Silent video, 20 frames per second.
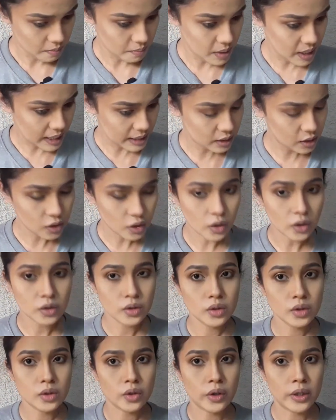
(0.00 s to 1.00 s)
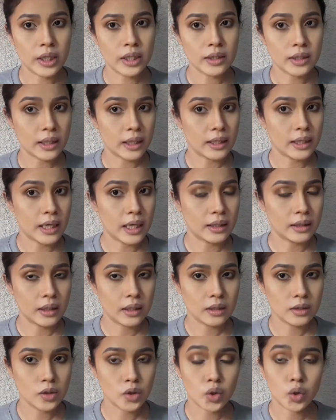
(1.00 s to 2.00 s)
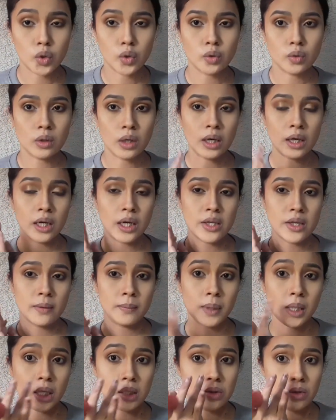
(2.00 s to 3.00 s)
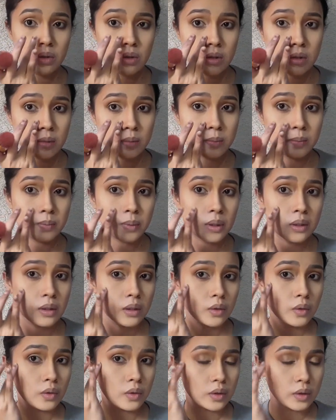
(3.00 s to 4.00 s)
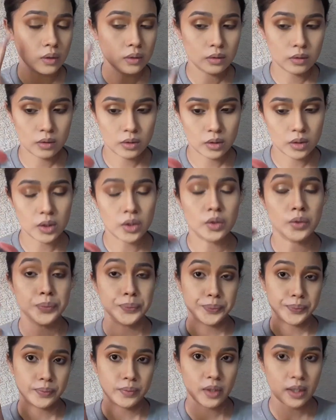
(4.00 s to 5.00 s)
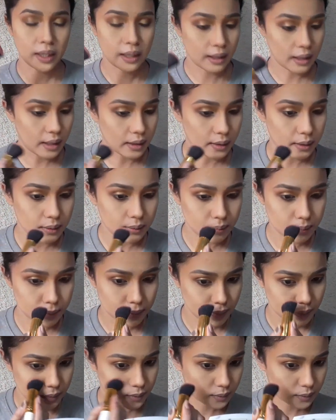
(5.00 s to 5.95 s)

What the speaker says: blush on. So, ayan, try natin. So, ang kanyang blush on is pag ganun. So, try natin. So,